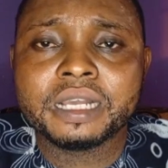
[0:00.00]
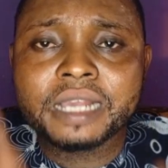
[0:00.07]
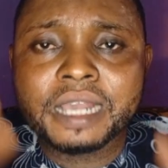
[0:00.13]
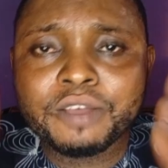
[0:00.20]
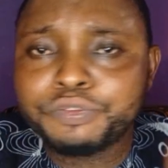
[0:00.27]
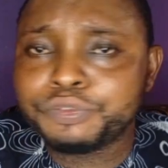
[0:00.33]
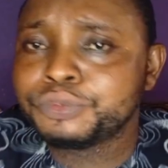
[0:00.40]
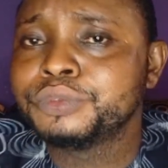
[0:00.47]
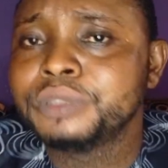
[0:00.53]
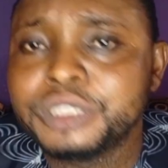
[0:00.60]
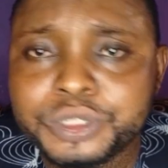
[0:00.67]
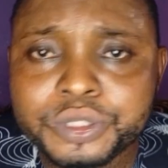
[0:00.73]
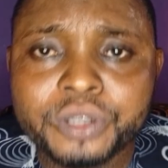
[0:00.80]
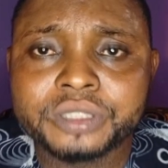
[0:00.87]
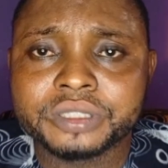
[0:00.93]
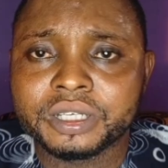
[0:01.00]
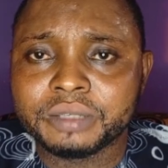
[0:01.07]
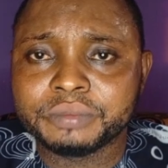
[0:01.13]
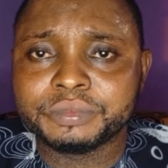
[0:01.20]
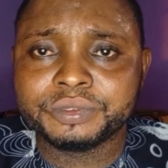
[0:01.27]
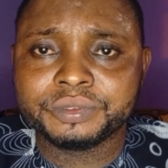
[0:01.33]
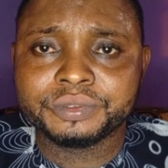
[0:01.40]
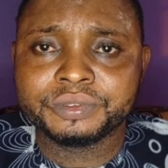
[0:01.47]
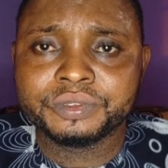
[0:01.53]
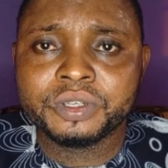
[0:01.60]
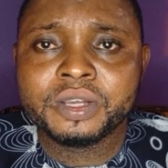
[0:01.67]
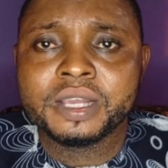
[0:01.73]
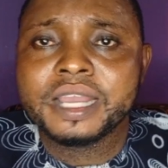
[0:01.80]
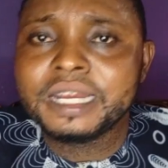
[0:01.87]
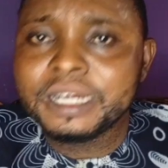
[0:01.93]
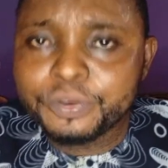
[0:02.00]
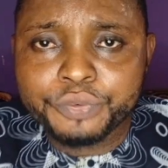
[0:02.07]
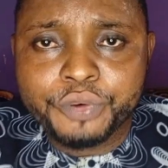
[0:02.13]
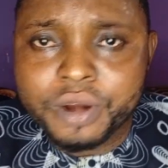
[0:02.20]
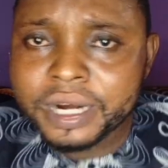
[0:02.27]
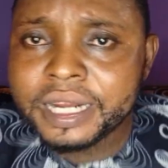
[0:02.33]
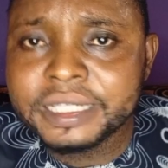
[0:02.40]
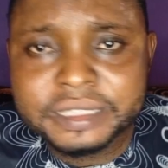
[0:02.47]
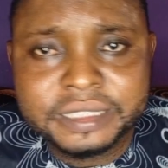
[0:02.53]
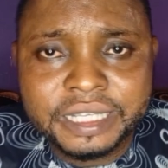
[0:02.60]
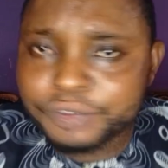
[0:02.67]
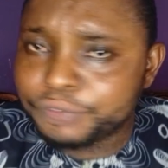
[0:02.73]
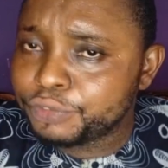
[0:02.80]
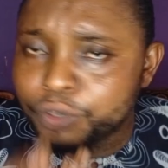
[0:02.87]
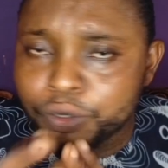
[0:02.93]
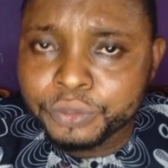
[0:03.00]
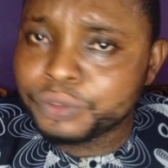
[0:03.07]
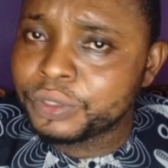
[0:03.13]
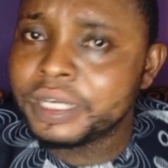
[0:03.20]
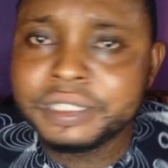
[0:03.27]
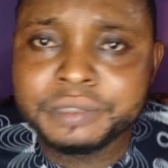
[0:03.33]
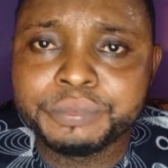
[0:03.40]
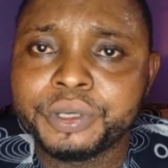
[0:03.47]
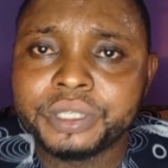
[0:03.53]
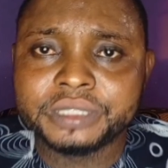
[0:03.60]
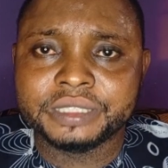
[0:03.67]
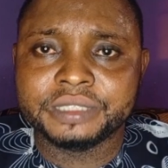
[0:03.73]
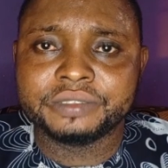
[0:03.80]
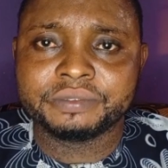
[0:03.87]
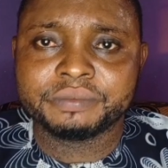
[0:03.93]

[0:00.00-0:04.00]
A phone short come, and a foreign, you have found anybody.